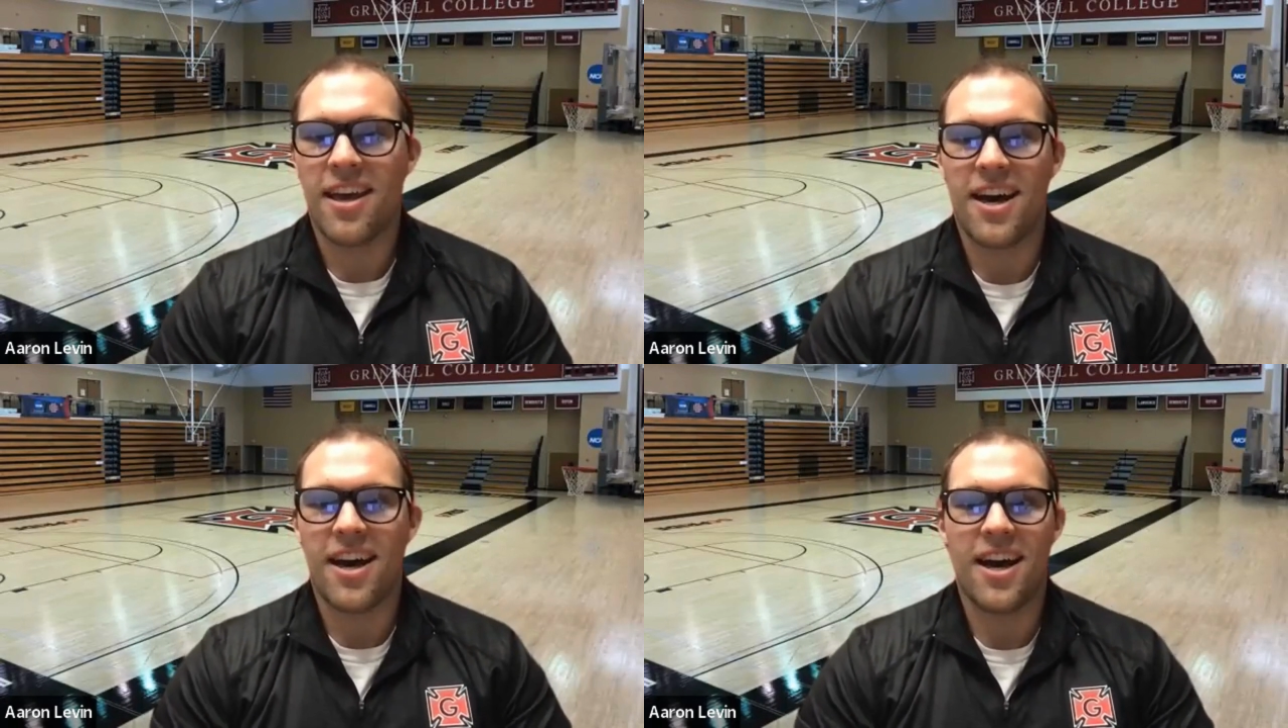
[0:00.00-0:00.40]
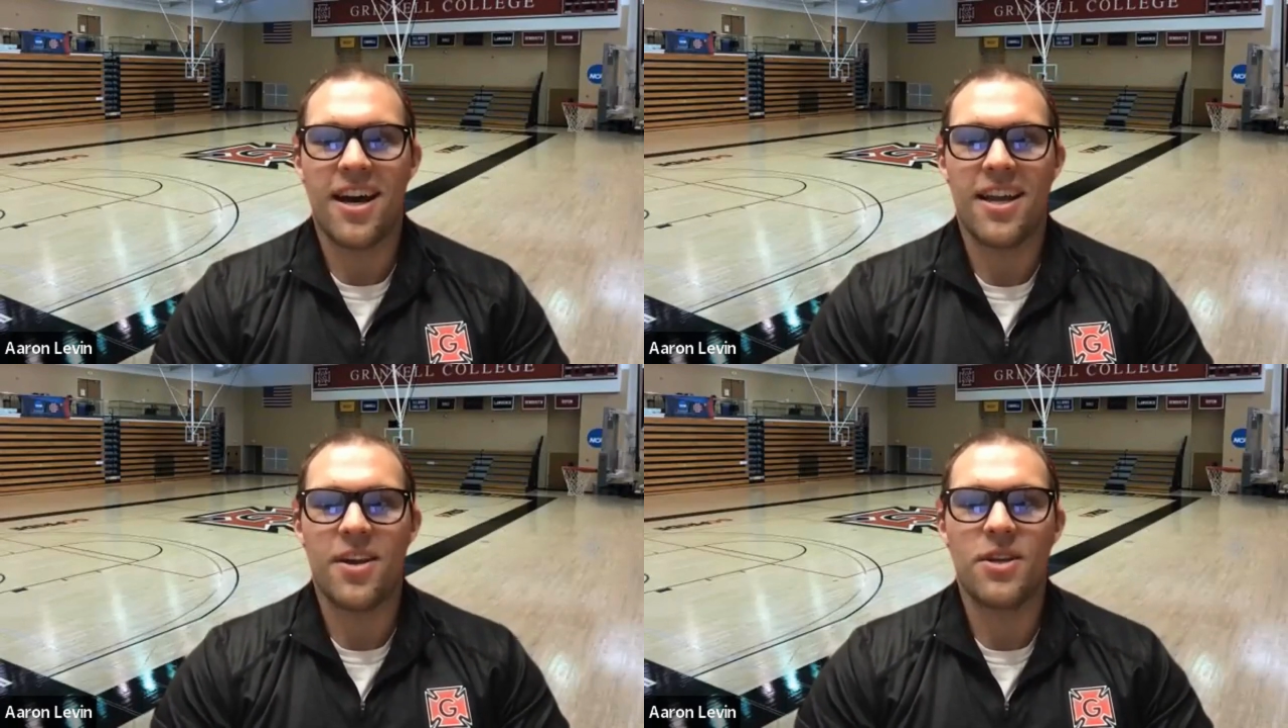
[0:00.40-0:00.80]

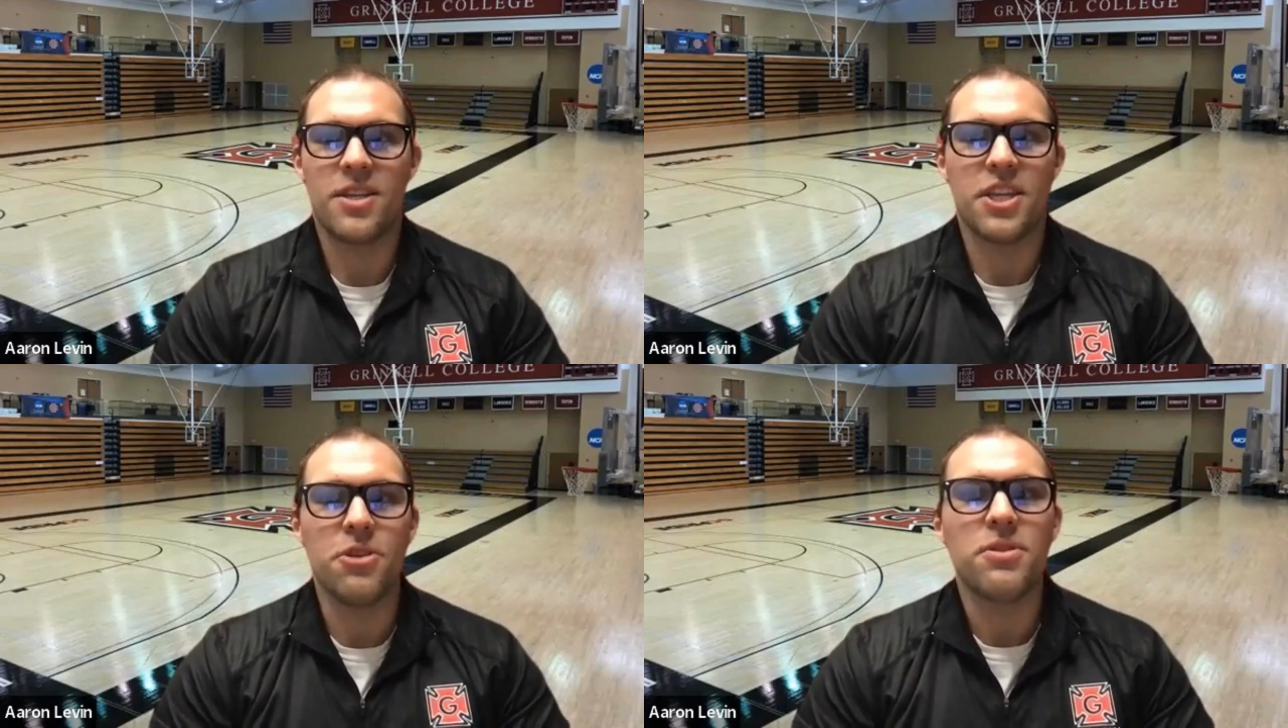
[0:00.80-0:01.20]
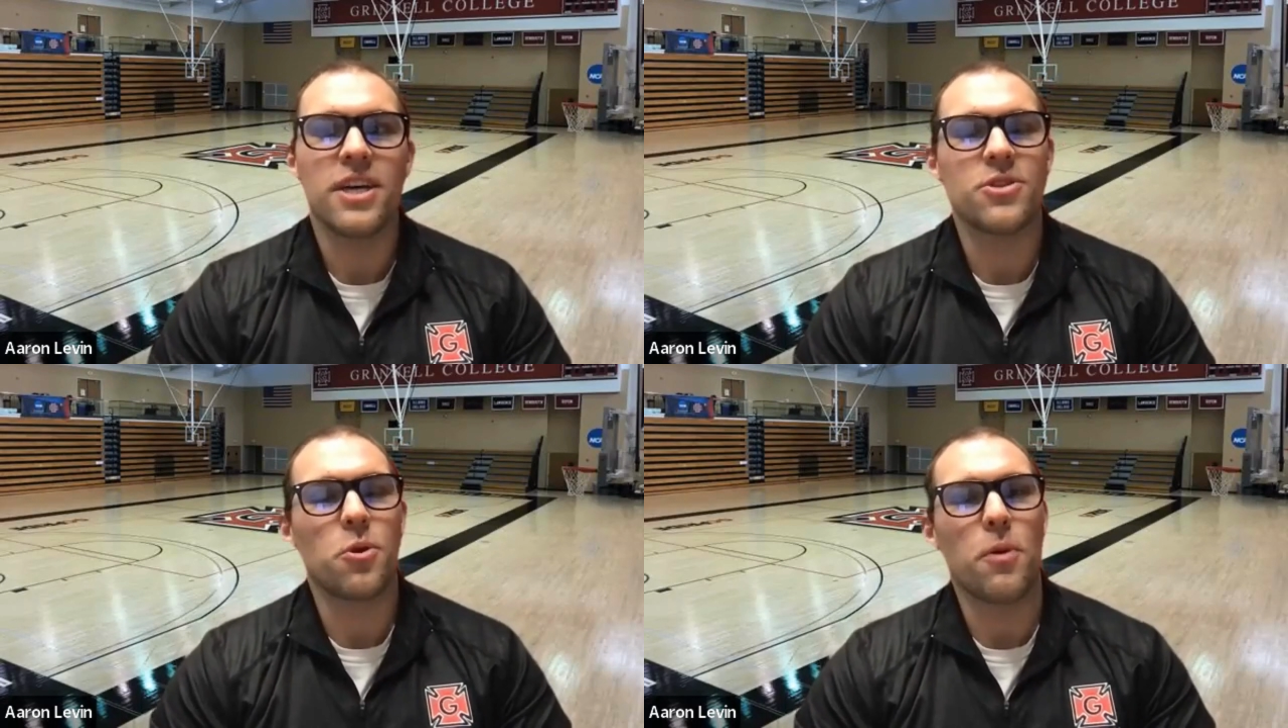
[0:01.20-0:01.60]
can you
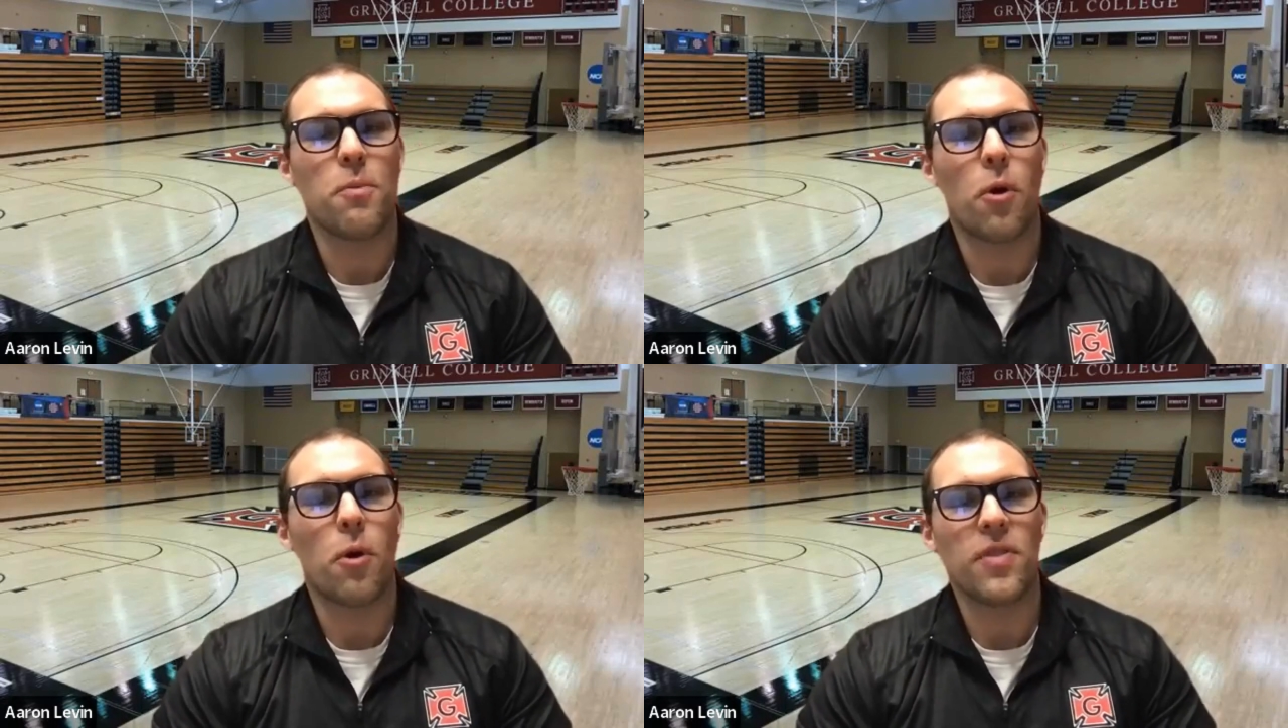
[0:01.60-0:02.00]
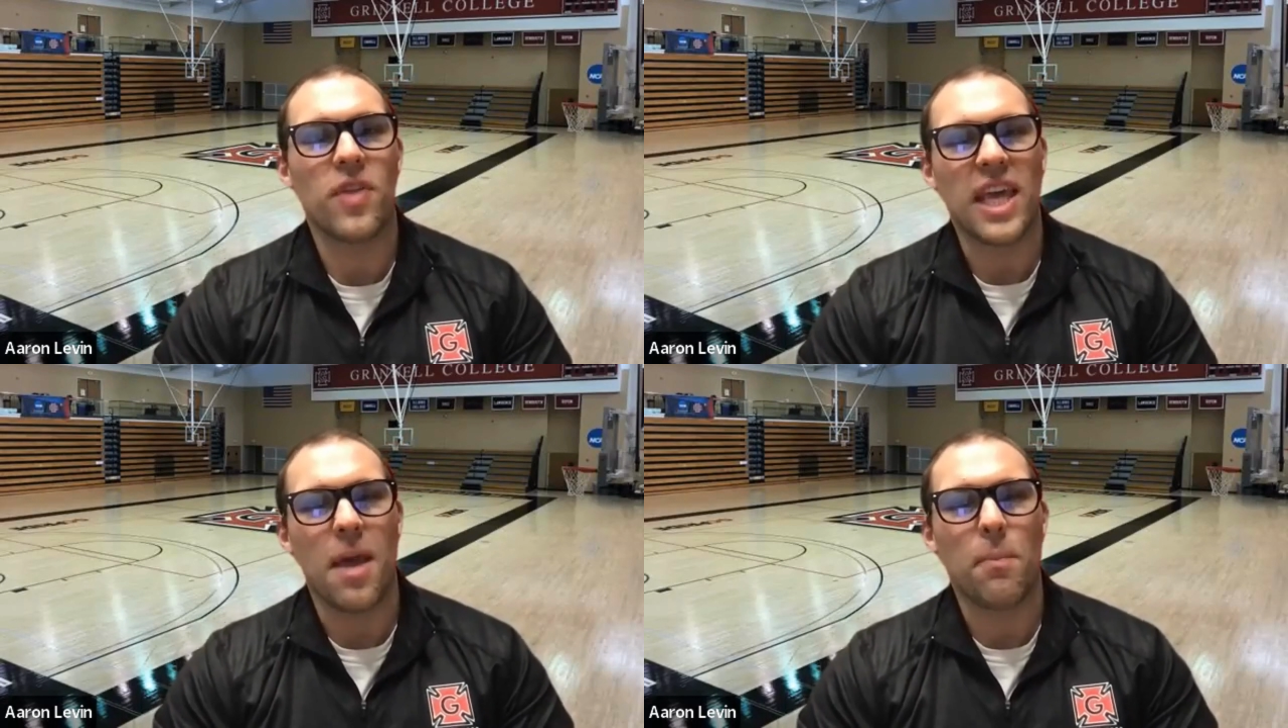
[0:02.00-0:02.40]
tell us a little bit more about
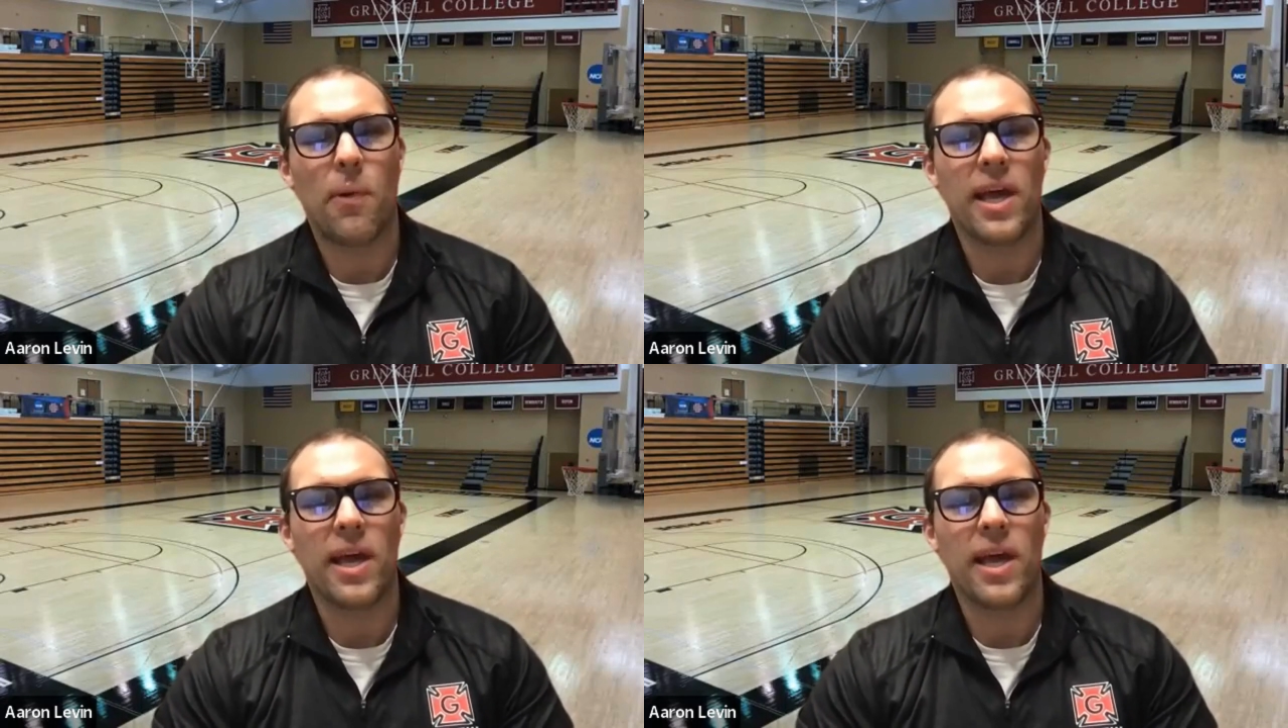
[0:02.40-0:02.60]
the game